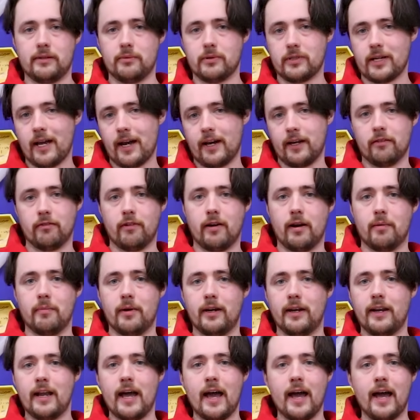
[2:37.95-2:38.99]
It was hanging around
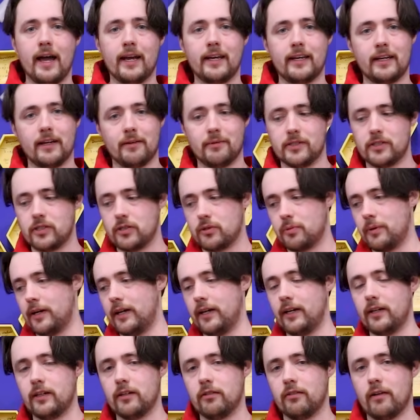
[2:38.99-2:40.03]
my neck. It was
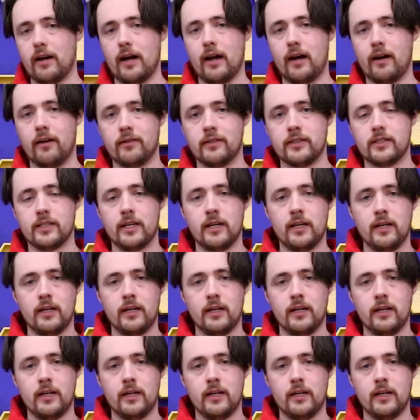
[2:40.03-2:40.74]
swinging around.